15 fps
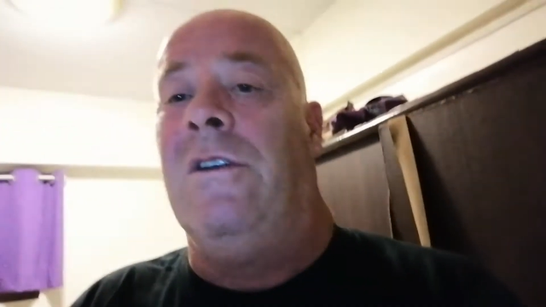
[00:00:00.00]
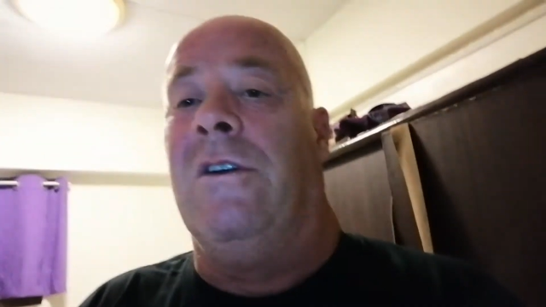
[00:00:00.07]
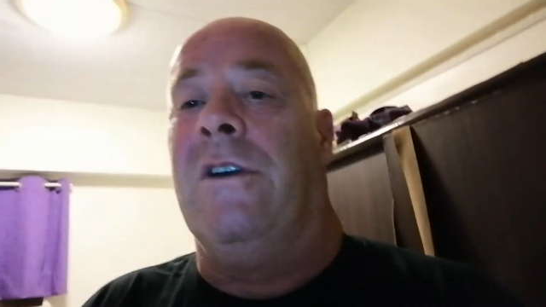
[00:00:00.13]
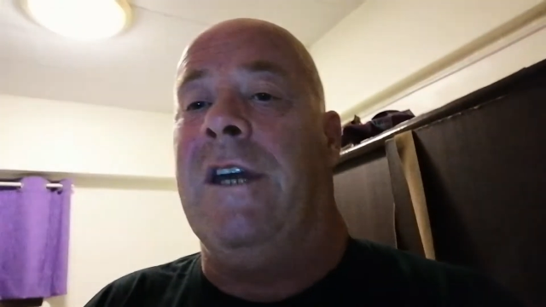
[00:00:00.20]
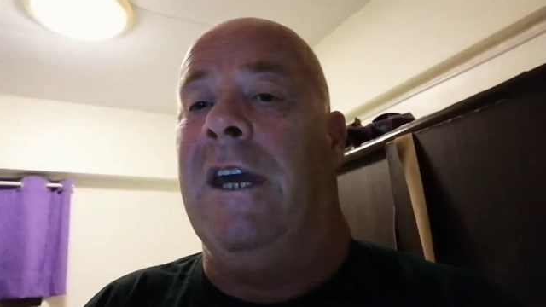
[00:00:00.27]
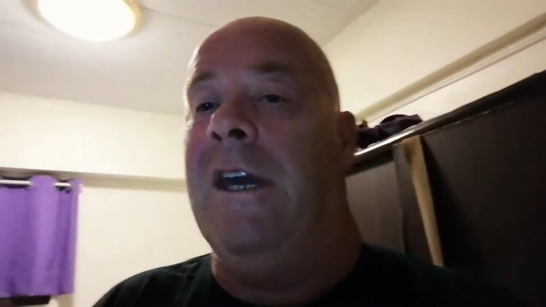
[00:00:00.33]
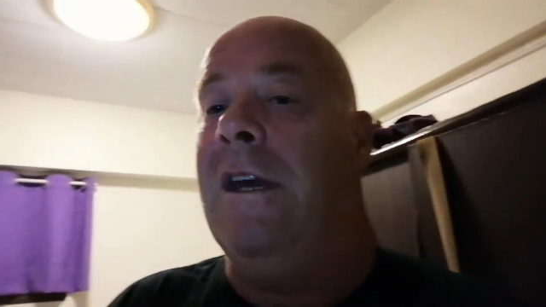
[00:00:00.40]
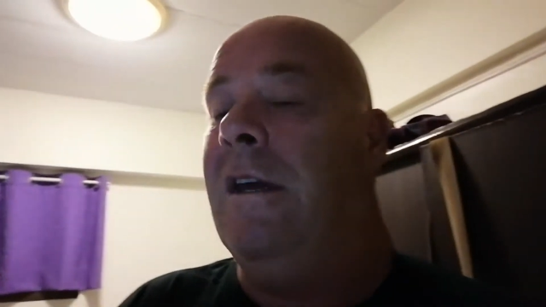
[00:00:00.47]
knock
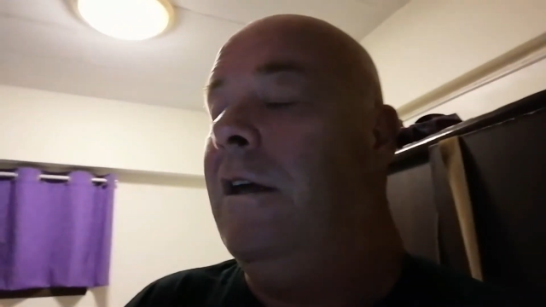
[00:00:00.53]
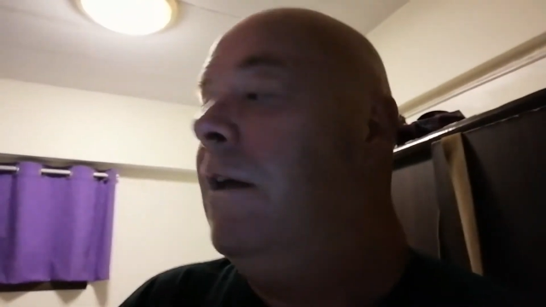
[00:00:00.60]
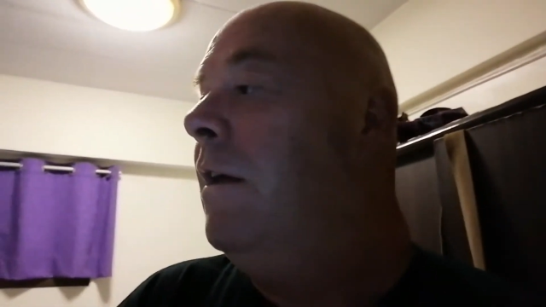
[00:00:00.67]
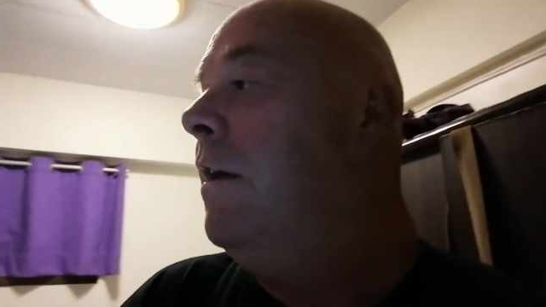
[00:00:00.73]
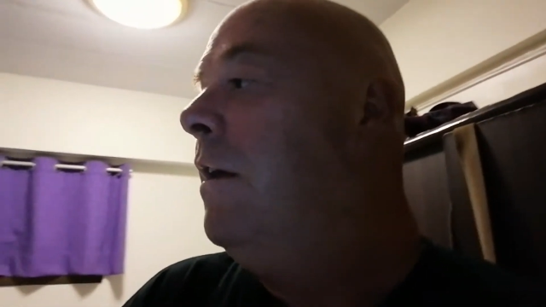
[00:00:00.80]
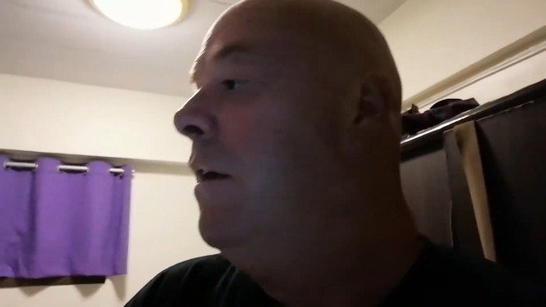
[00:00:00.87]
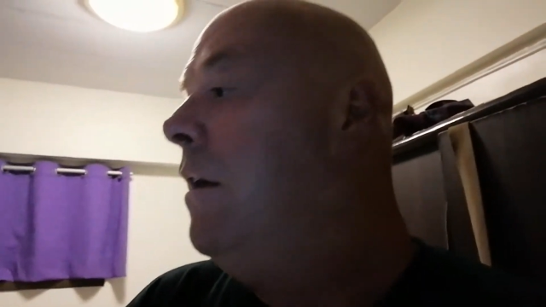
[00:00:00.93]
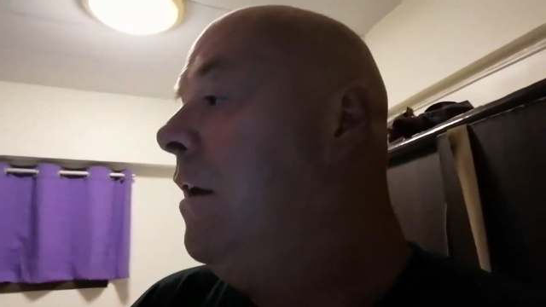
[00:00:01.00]
it.
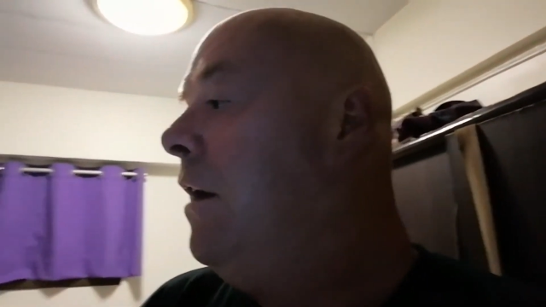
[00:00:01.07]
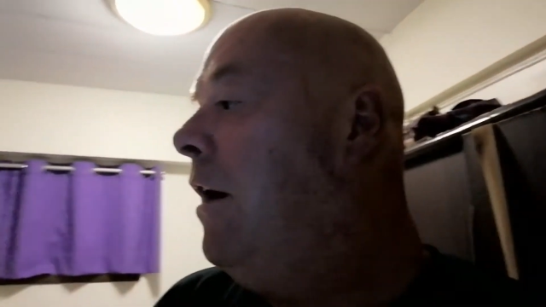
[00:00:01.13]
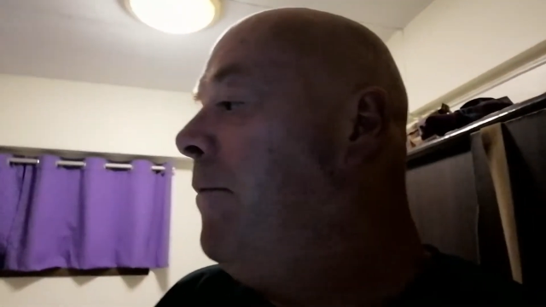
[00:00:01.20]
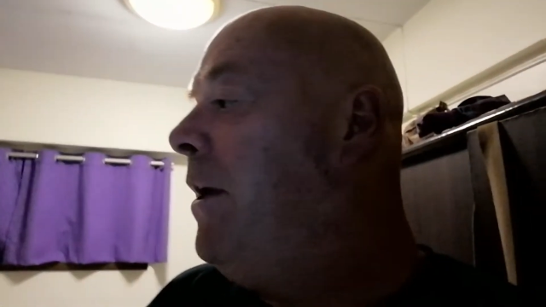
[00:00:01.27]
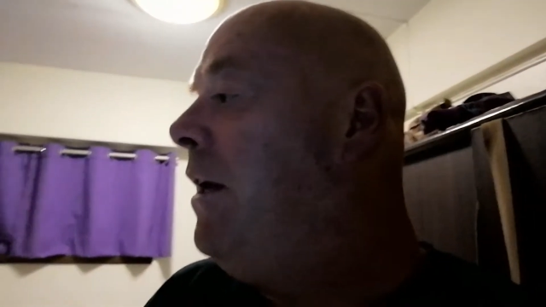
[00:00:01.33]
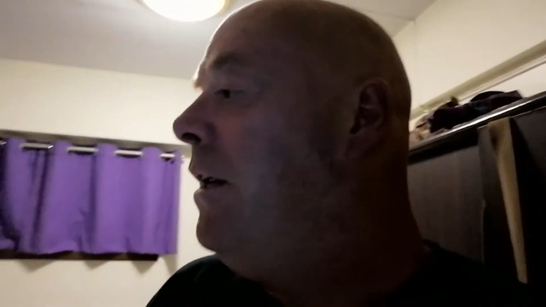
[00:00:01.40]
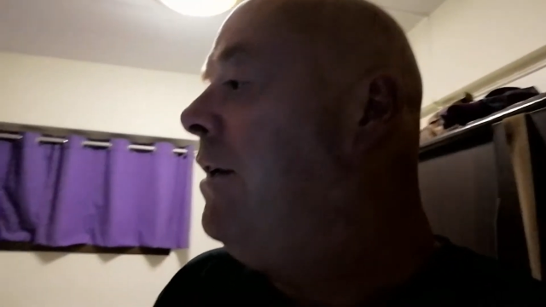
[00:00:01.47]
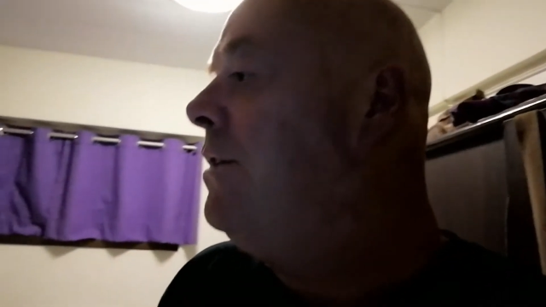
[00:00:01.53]
I
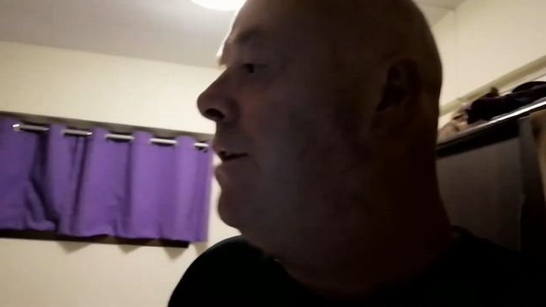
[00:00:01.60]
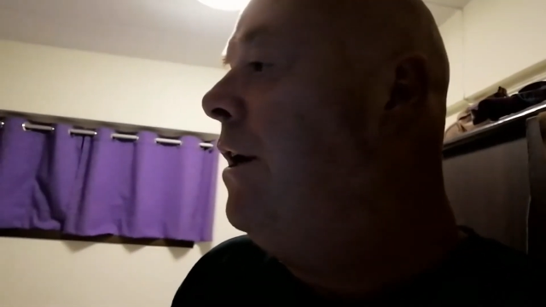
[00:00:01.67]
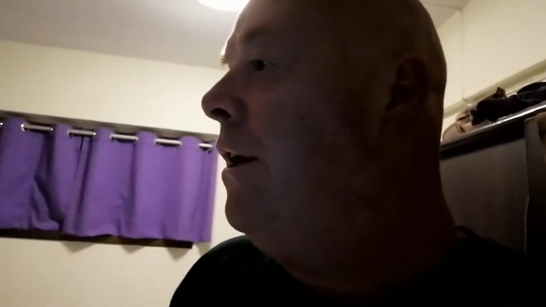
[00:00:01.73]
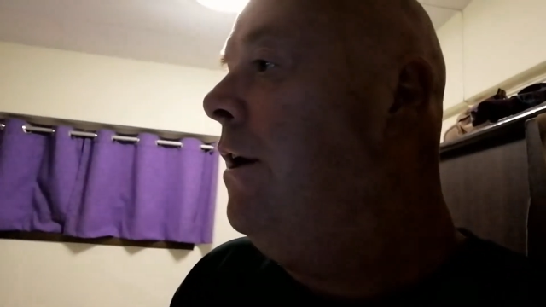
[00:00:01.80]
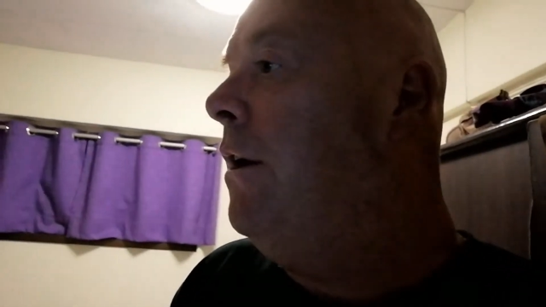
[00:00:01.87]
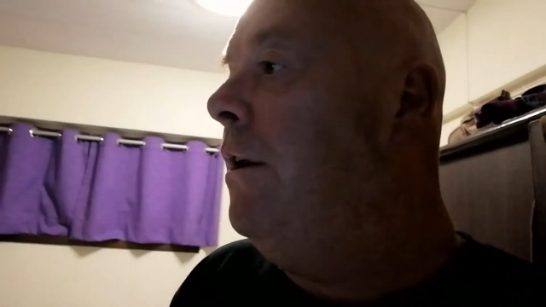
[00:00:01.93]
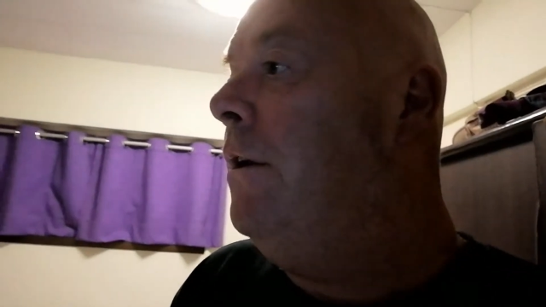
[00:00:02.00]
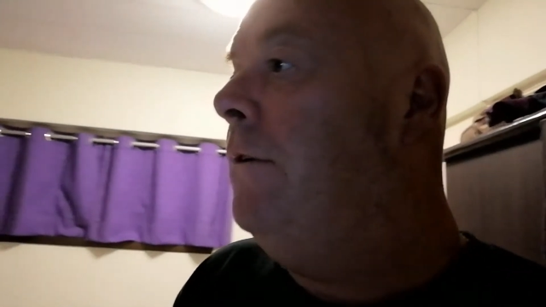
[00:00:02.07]
mean, it's
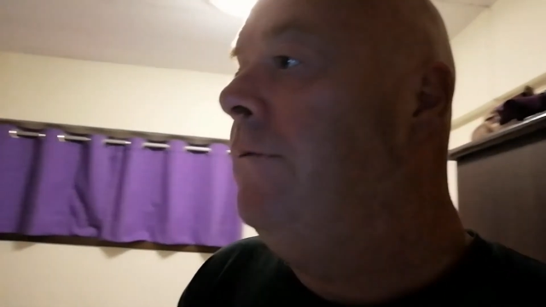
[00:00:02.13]
all